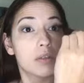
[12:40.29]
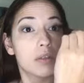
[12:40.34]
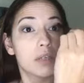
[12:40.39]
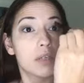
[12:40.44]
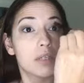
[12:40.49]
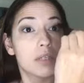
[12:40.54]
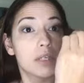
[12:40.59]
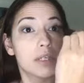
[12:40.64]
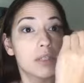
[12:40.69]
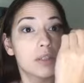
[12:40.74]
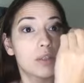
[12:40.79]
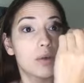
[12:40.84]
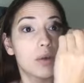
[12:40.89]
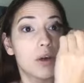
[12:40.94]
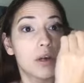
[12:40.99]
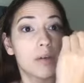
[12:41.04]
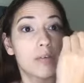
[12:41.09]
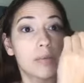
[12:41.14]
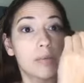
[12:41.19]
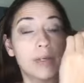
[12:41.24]
It's like so
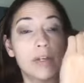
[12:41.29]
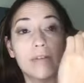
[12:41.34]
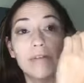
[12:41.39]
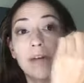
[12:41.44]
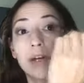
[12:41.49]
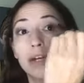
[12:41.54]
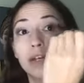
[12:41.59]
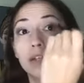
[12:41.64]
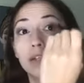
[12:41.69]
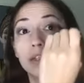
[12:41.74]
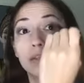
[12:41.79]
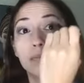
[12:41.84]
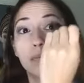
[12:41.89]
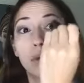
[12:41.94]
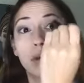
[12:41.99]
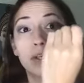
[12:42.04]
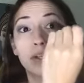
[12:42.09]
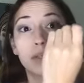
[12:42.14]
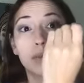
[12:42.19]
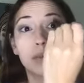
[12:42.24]
hard for me to find a
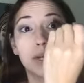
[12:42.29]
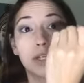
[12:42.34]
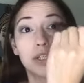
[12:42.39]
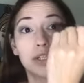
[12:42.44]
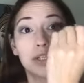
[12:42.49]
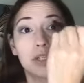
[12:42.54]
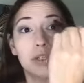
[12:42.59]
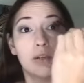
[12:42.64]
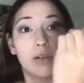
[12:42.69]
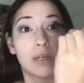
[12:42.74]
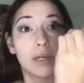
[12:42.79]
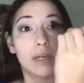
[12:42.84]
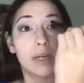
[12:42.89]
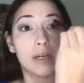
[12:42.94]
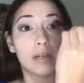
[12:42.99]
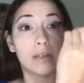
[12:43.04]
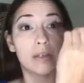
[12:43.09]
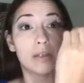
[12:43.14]
spot to actually look at.